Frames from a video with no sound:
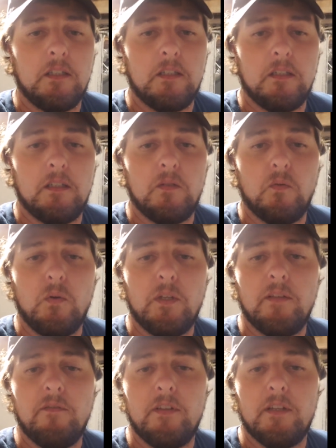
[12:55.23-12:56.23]

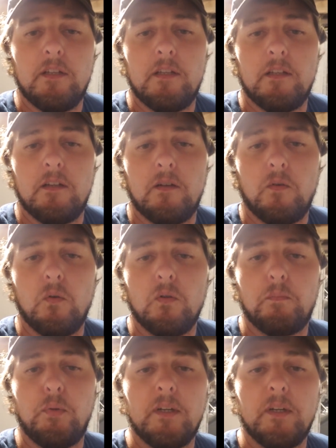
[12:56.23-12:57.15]
we'll